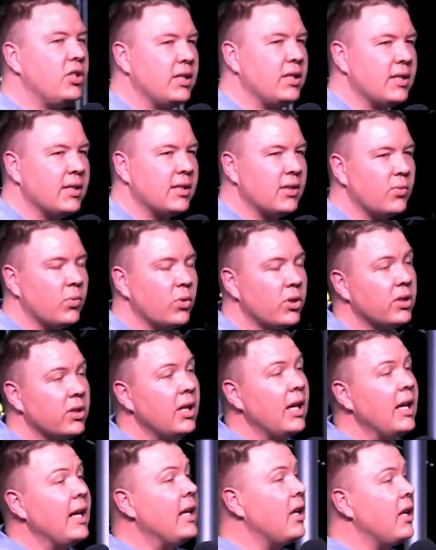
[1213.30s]
This is Jesus'
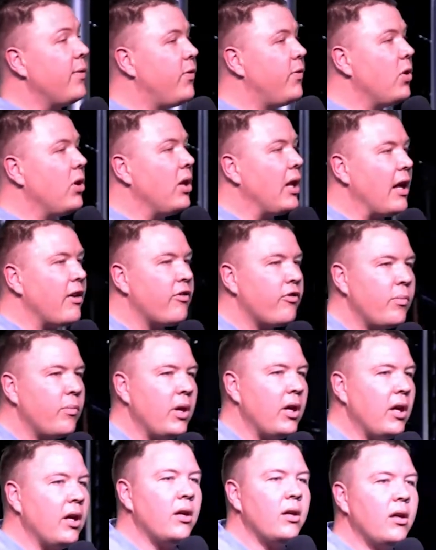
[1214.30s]
word. If you
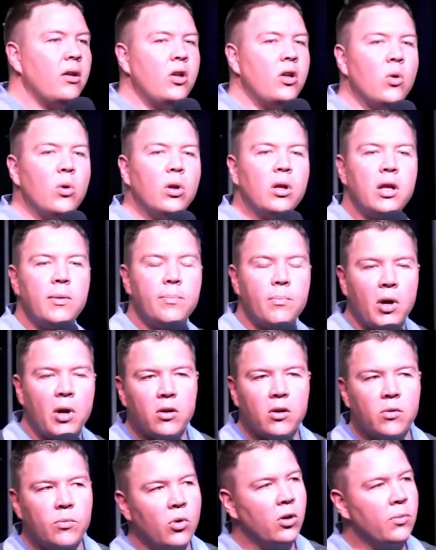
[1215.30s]
love me, you will
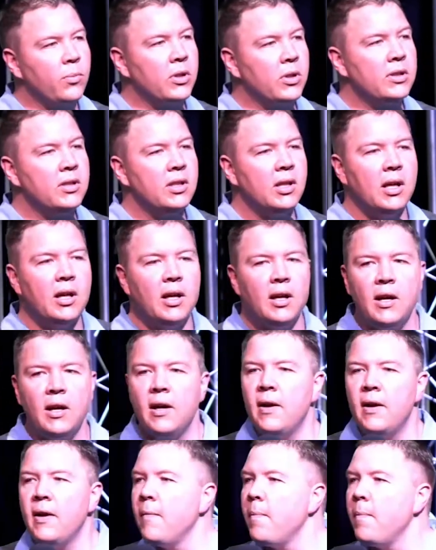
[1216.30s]
keep my commandments.
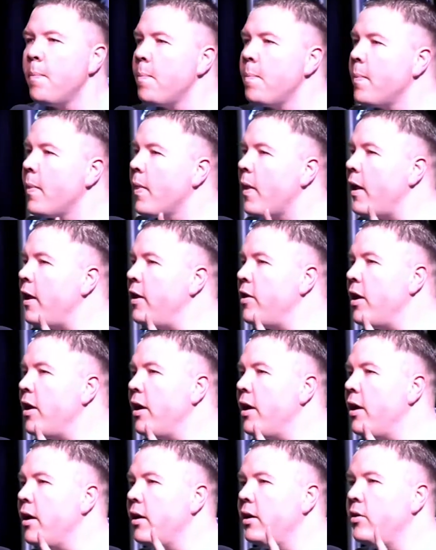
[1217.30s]

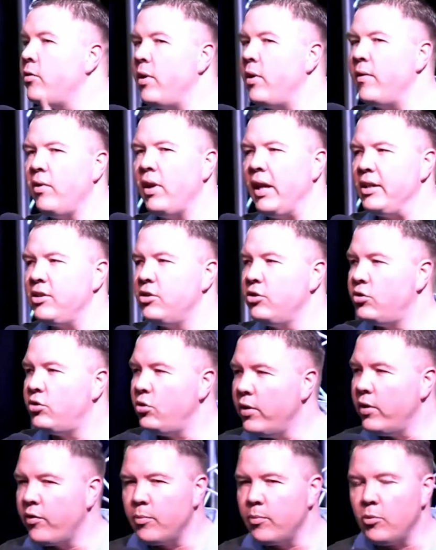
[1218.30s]
In
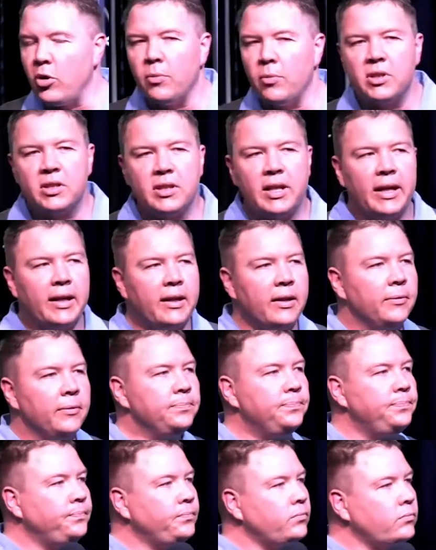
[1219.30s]
Revelation 2, if I'm not
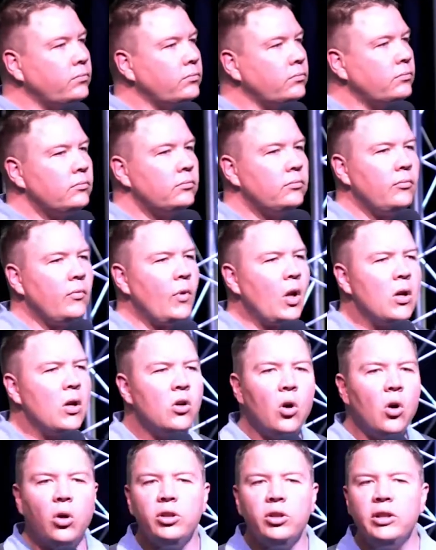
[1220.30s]
mistaken,
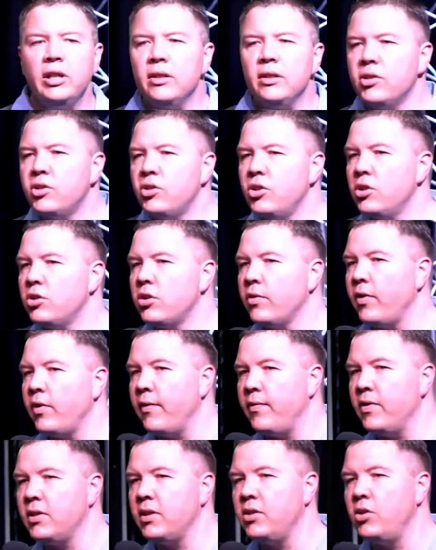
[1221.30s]
God tells the
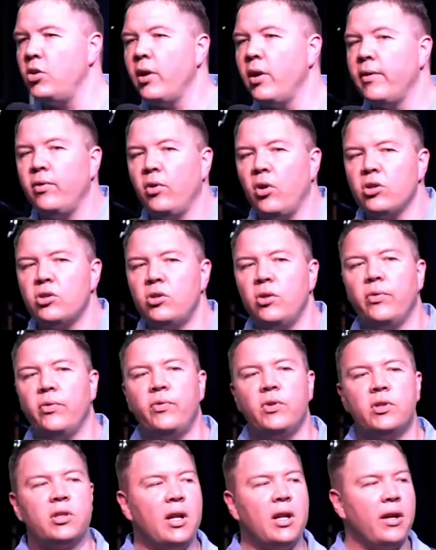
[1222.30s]
church of Ephesus, you have
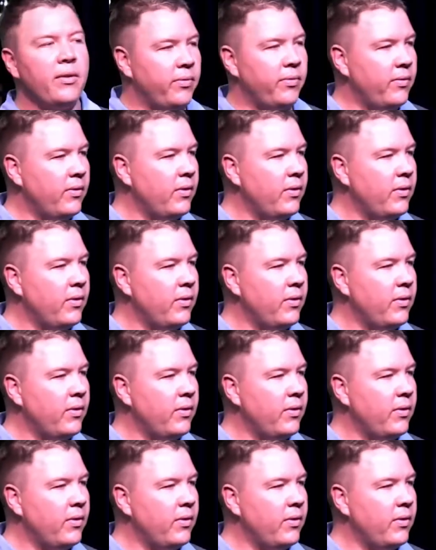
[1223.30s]
lost your first